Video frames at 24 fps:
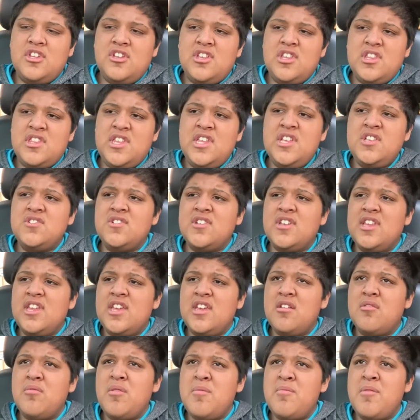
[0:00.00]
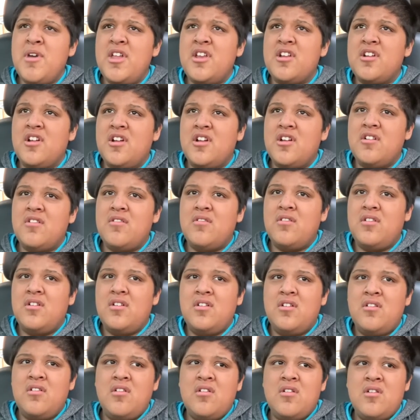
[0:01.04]
things are getting a bit better.
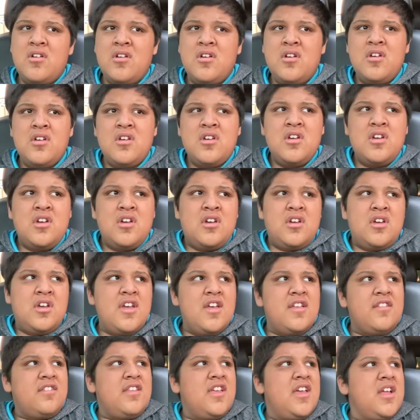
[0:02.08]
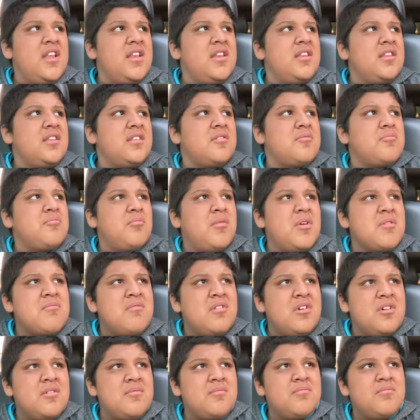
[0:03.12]
And then my
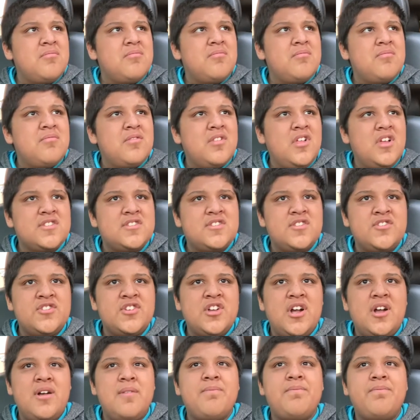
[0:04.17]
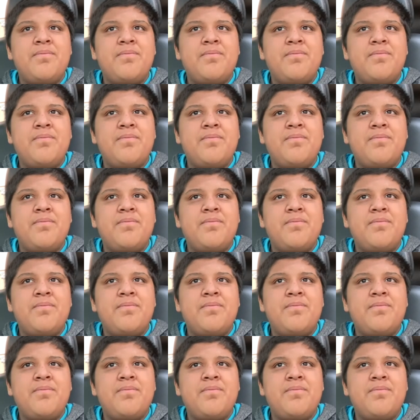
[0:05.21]
mom lost her job,